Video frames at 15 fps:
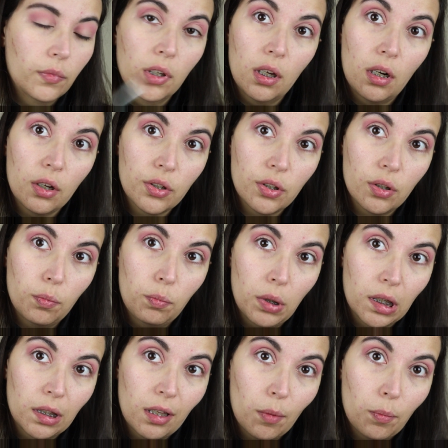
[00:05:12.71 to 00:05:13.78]
It also
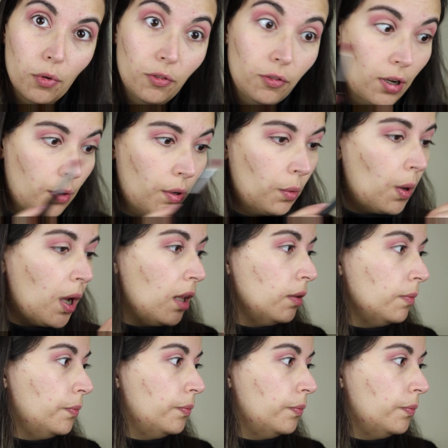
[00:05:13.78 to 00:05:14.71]
picked up very well.